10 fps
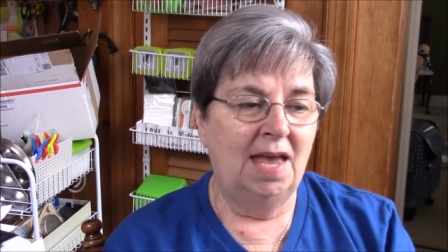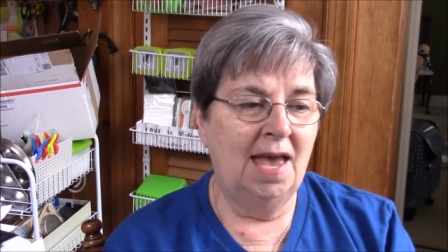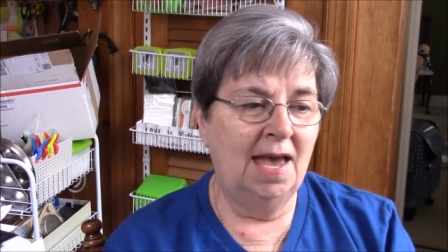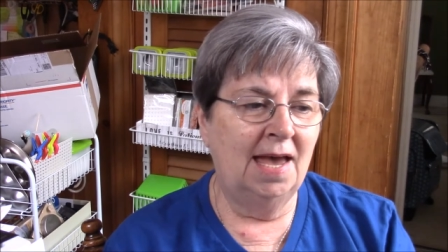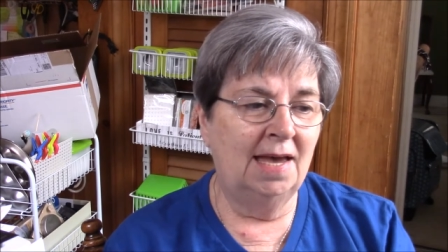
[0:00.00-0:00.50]

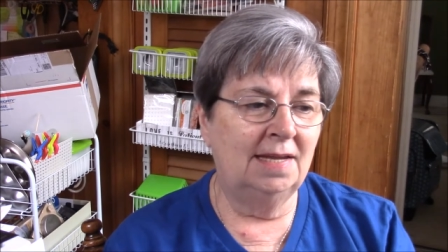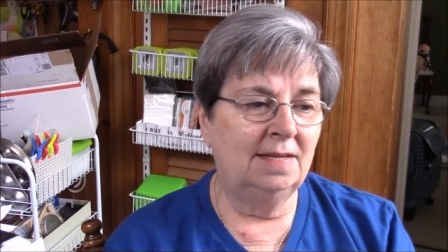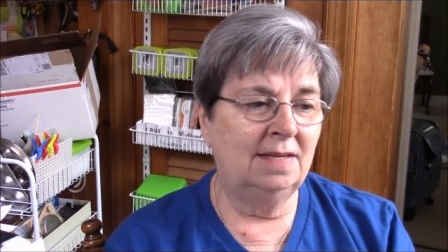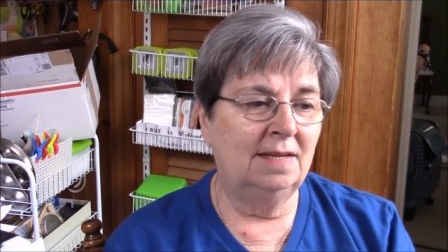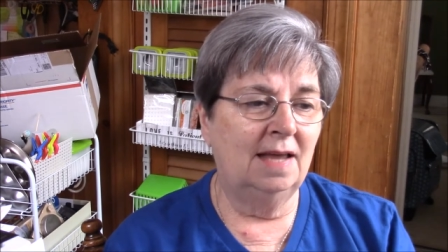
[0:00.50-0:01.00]

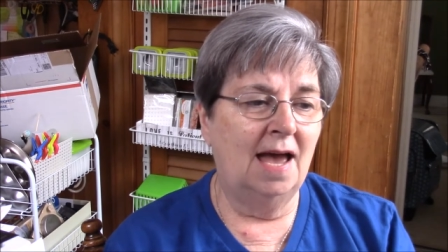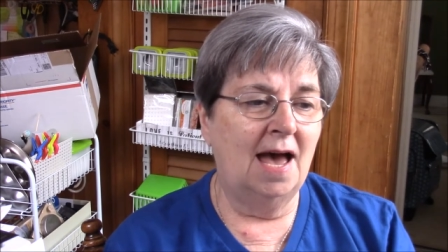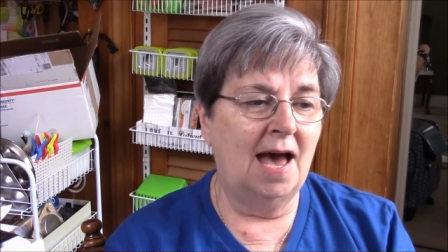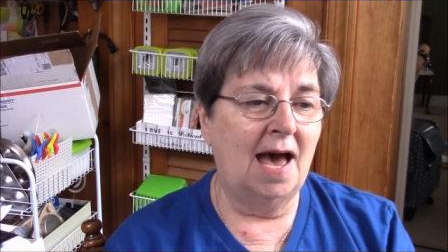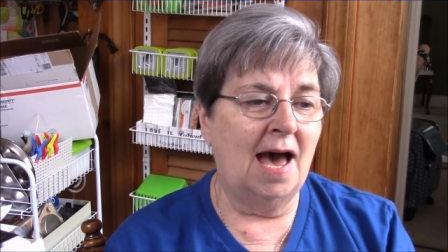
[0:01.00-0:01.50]
And
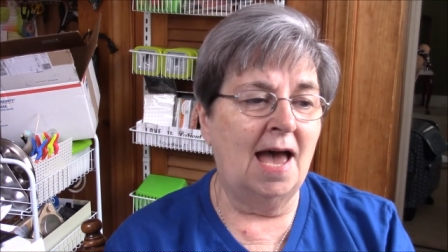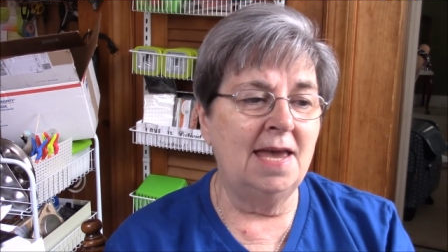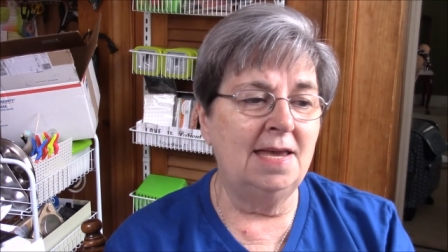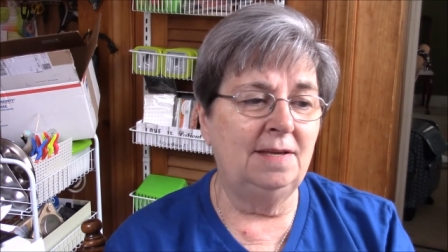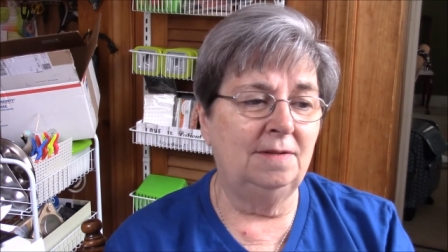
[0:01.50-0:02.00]

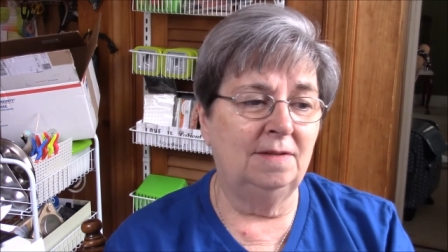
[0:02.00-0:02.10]
I,